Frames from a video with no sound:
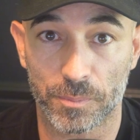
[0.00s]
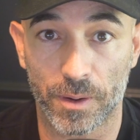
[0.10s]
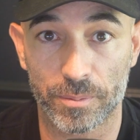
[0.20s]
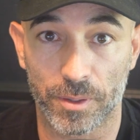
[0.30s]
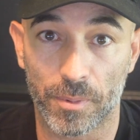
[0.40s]

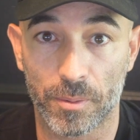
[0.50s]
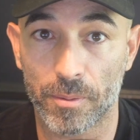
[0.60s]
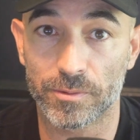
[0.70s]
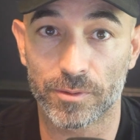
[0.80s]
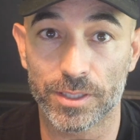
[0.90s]
property, and blah, blah,
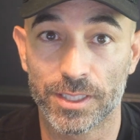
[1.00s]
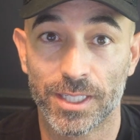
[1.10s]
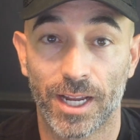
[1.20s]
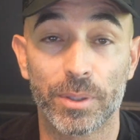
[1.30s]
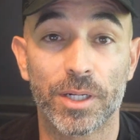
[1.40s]
blah, right?
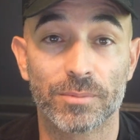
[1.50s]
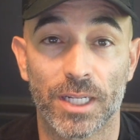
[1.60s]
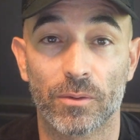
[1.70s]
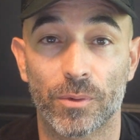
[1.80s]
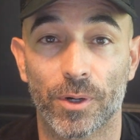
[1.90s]
Everybody comes out
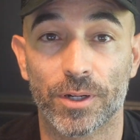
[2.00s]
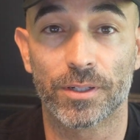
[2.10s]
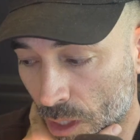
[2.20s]
of the woodwork.